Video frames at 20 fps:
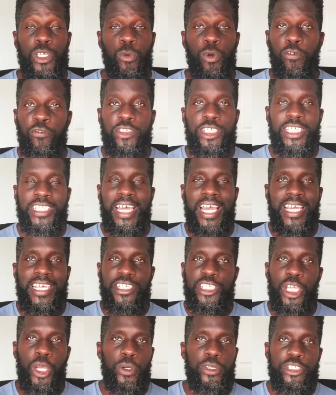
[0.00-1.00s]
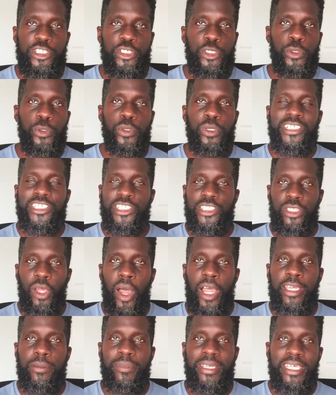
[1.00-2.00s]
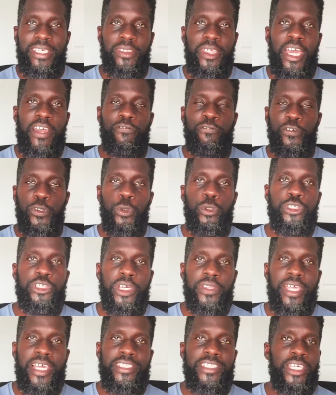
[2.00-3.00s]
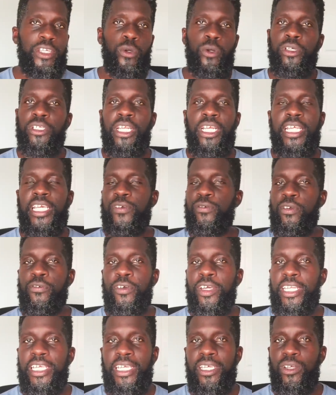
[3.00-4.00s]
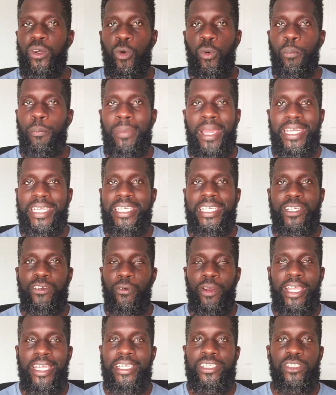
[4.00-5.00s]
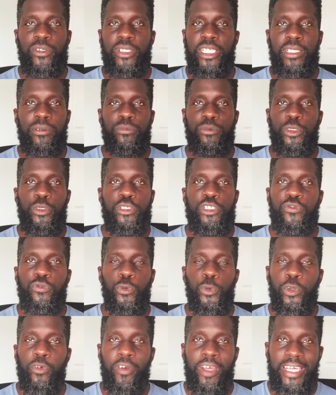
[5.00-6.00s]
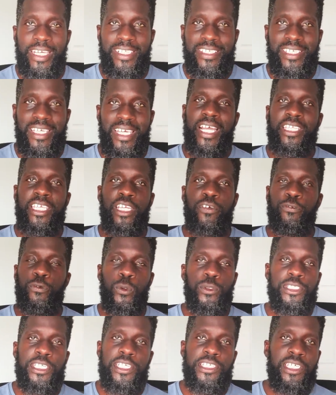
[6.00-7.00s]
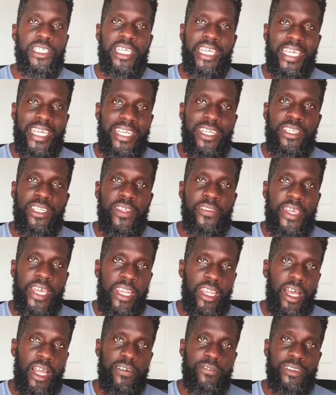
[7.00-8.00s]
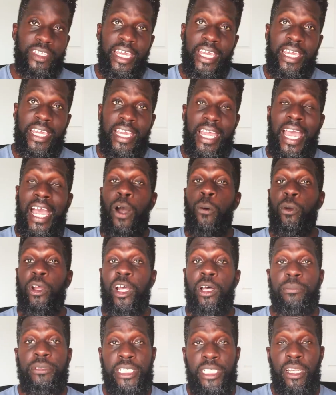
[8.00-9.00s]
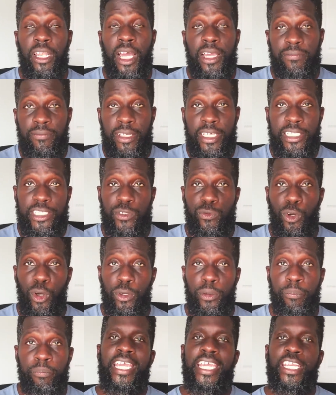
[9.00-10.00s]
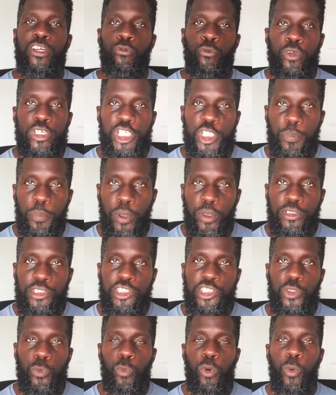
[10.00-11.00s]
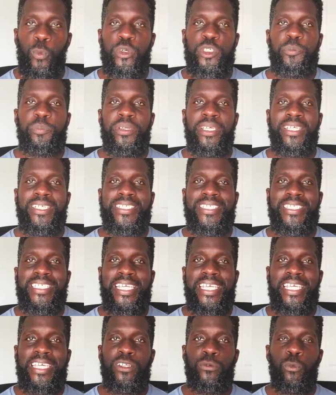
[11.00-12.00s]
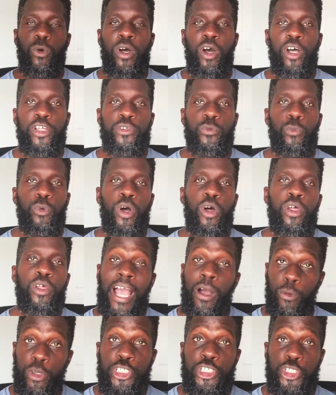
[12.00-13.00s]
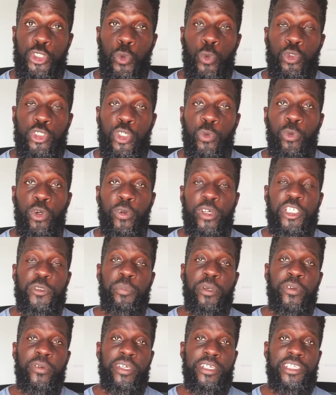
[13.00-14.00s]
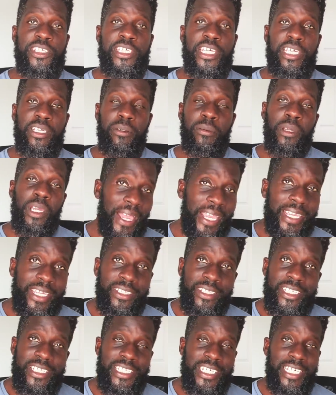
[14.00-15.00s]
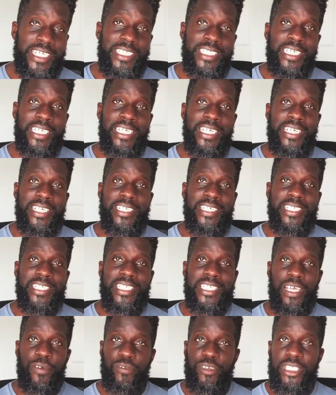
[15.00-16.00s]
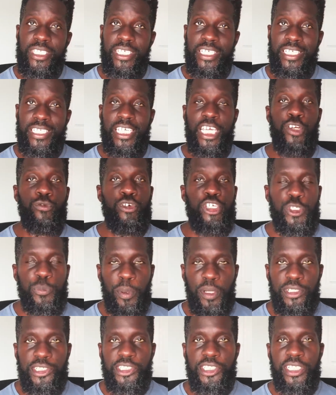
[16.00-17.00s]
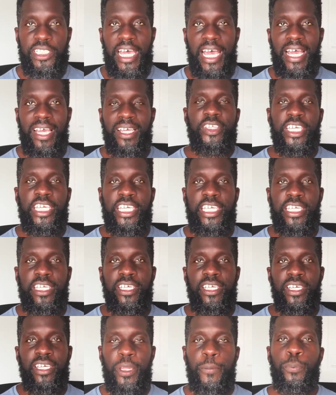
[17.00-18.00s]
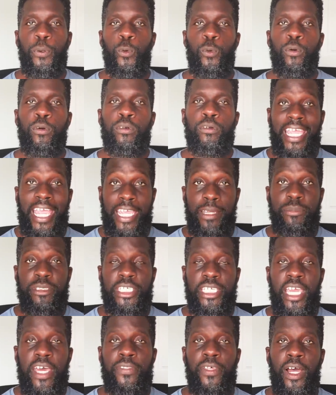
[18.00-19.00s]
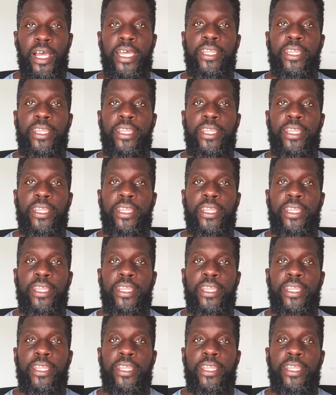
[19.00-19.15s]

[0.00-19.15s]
so obviously that is going to stymie their future, that they're not going to leave with any or many grades, only useful grades. And then of course that's going to hinder their life, their outcomes in life later on. In response to what was being seen, what, are, what our children were experiencing back in the sixties and seventies, in response to that, the people came together